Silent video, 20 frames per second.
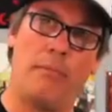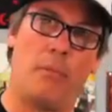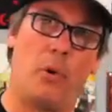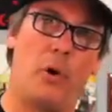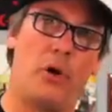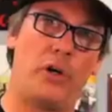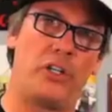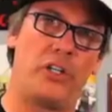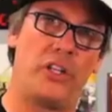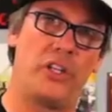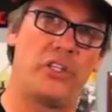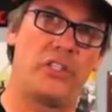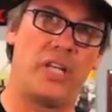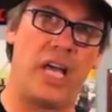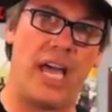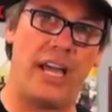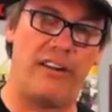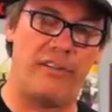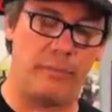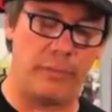more to the
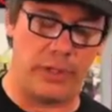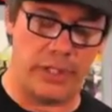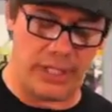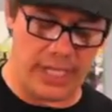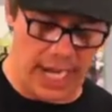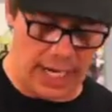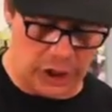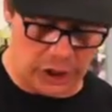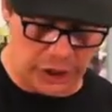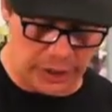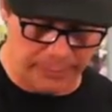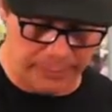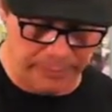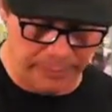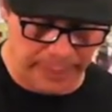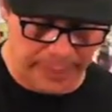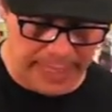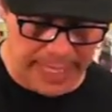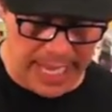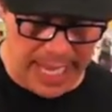side of protection
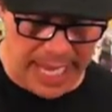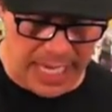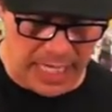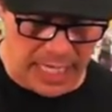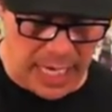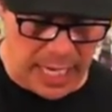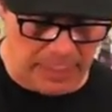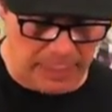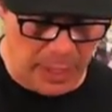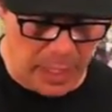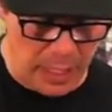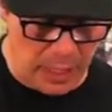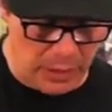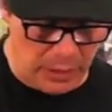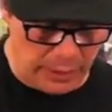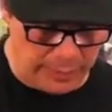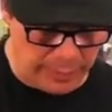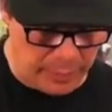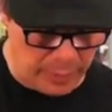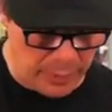and
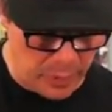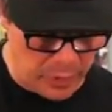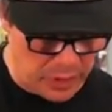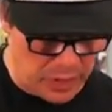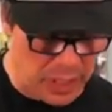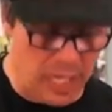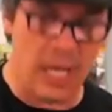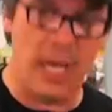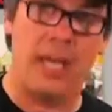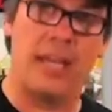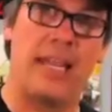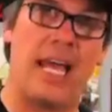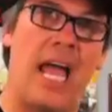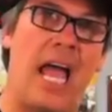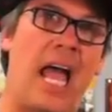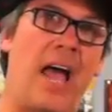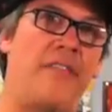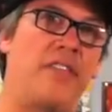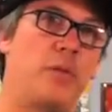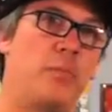look for boots that
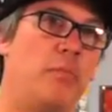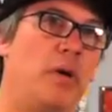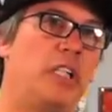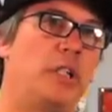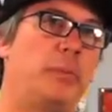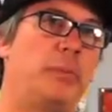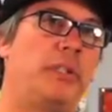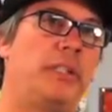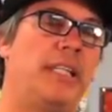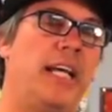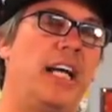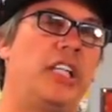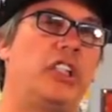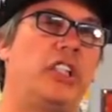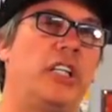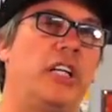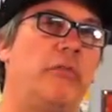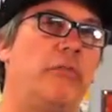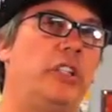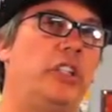have as much
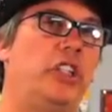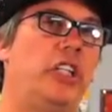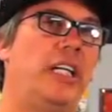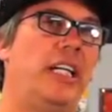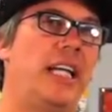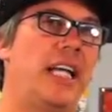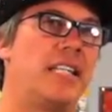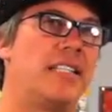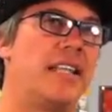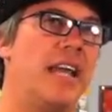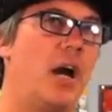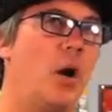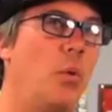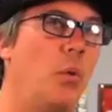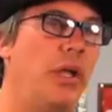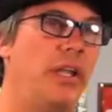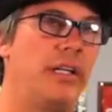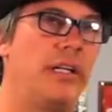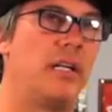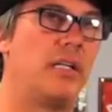protection and rigidity as they are
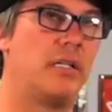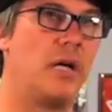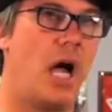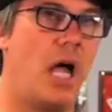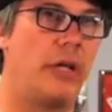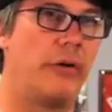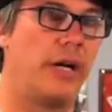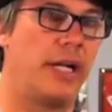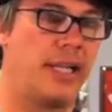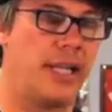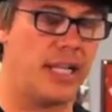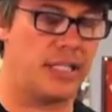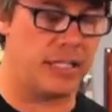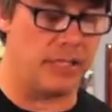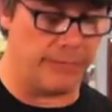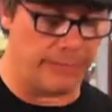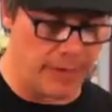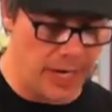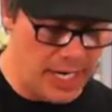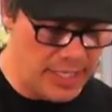willing to tolerate. That's
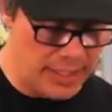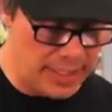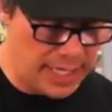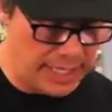the phrase that